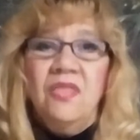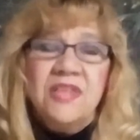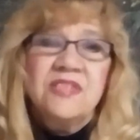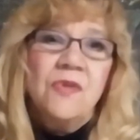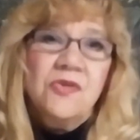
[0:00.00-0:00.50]

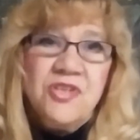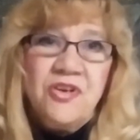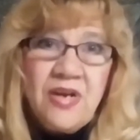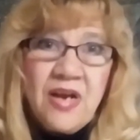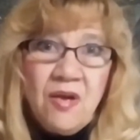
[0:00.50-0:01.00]
These folks are
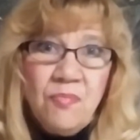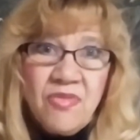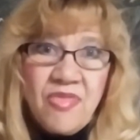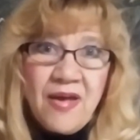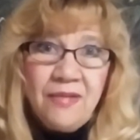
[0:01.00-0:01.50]
going to help
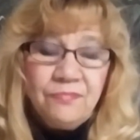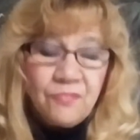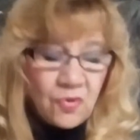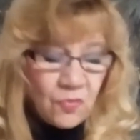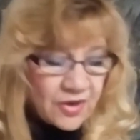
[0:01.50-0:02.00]
with that.
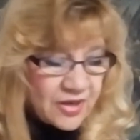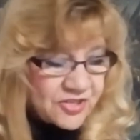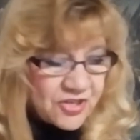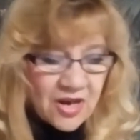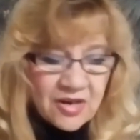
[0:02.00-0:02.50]
We're going
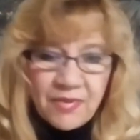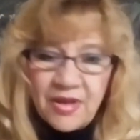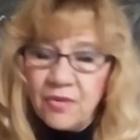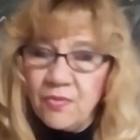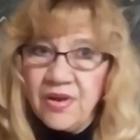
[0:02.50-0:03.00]
to talk
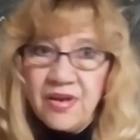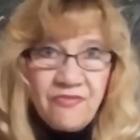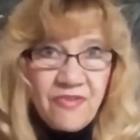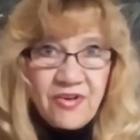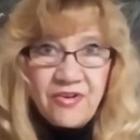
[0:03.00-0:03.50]
about it. We're going
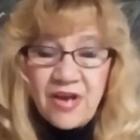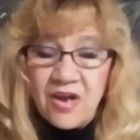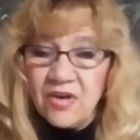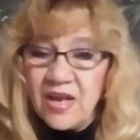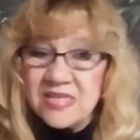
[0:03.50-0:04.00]
to figure it
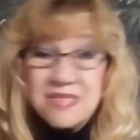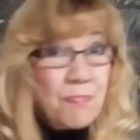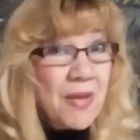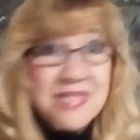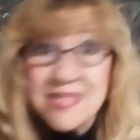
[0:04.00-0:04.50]
out as
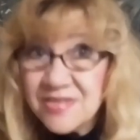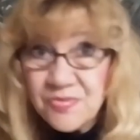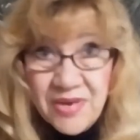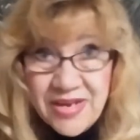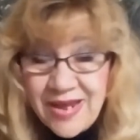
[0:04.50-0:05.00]
best as
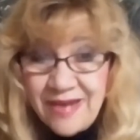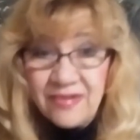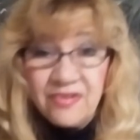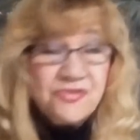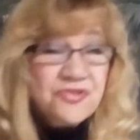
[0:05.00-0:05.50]
we
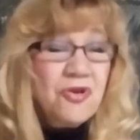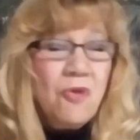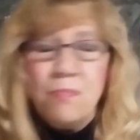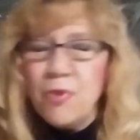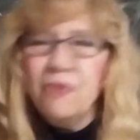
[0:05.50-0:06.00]
can. There's
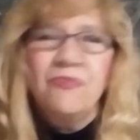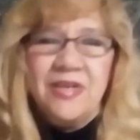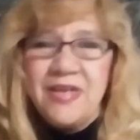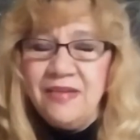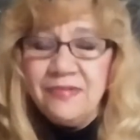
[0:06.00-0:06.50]
no
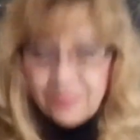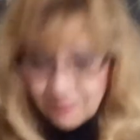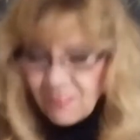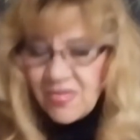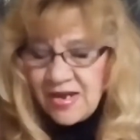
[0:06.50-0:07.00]
perfect
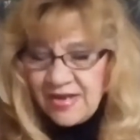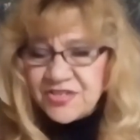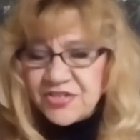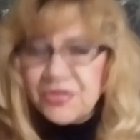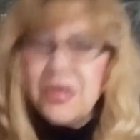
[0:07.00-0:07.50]

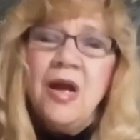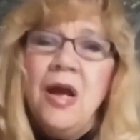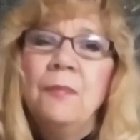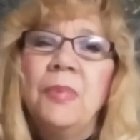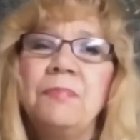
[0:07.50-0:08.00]
answer,
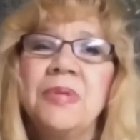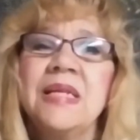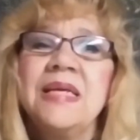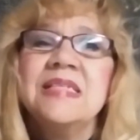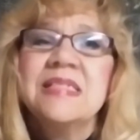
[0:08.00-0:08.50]
but
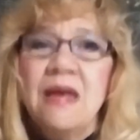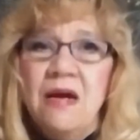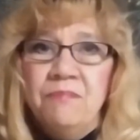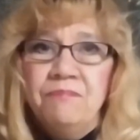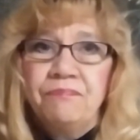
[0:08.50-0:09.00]
please
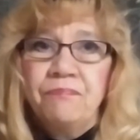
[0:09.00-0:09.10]
come.